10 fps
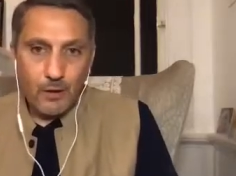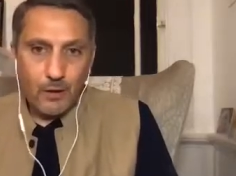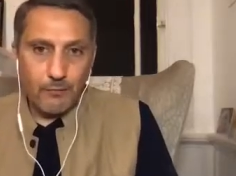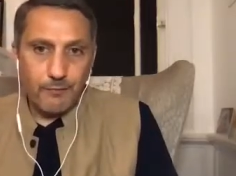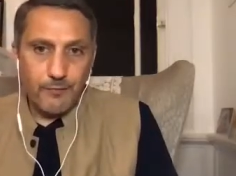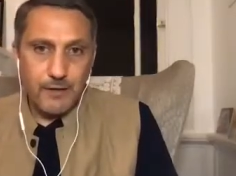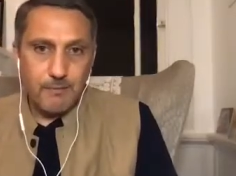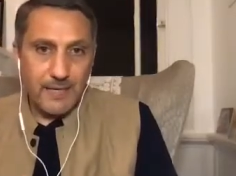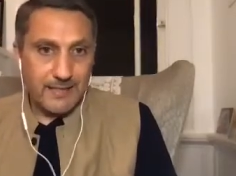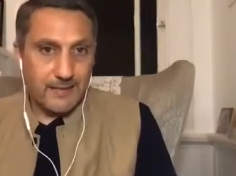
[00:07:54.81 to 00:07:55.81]
of the
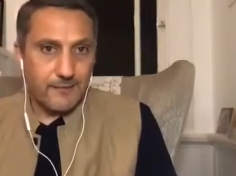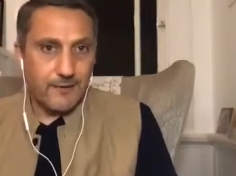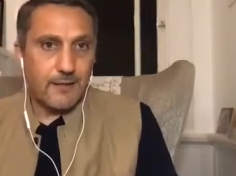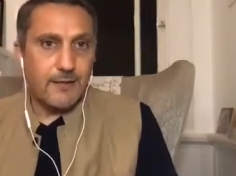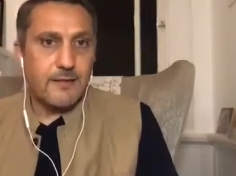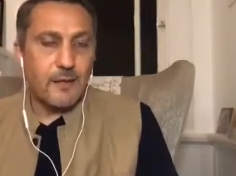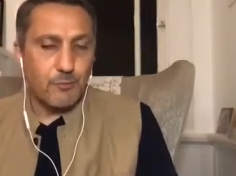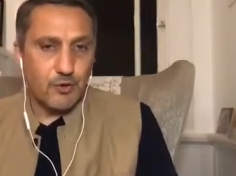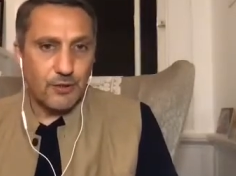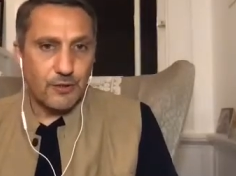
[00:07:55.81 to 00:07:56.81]
massive
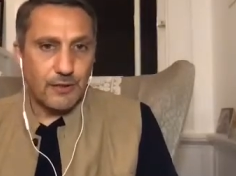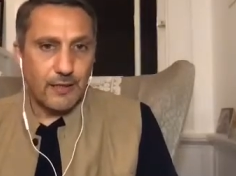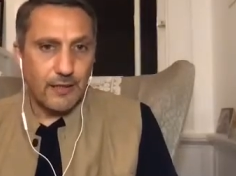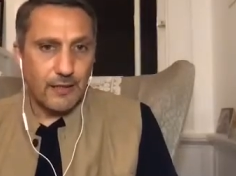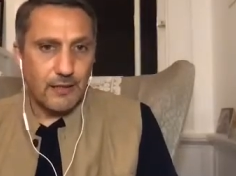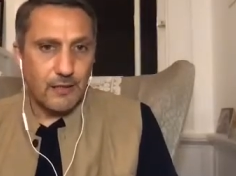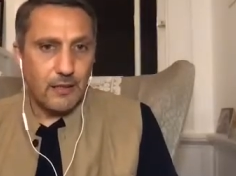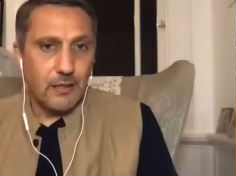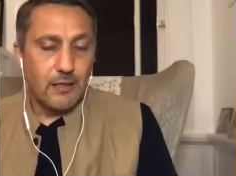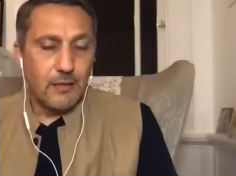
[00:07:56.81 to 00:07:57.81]
consumption and
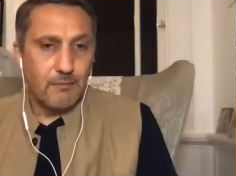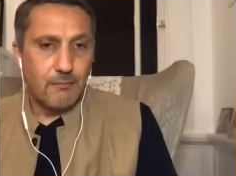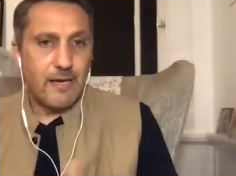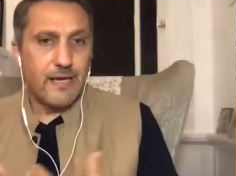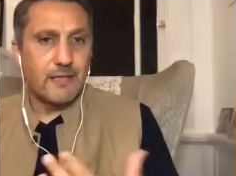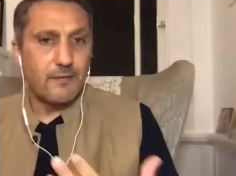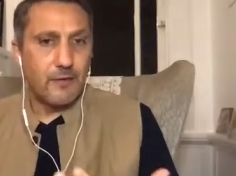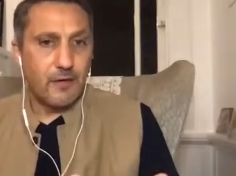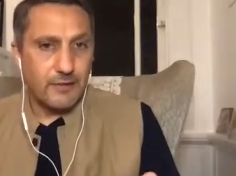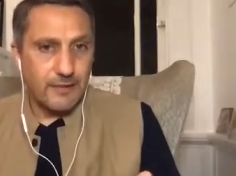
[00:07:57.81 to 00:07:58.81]
the massive
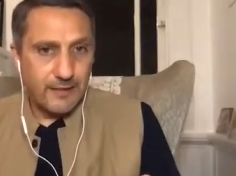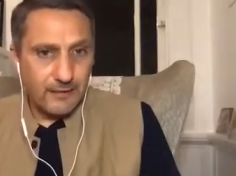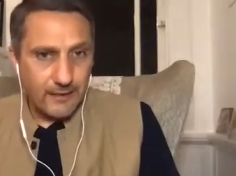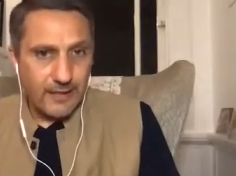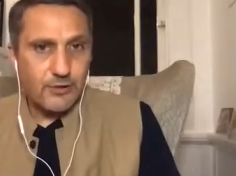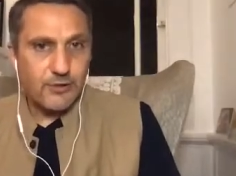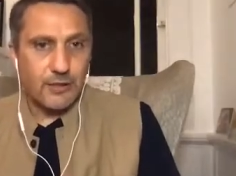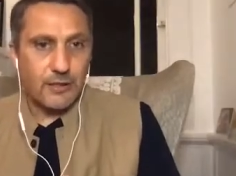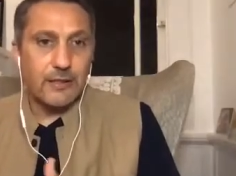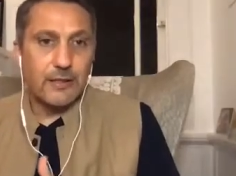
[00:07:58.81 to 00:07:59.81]

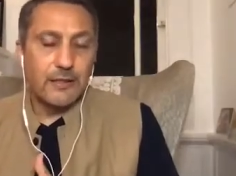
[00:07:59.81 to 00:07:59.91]
articulation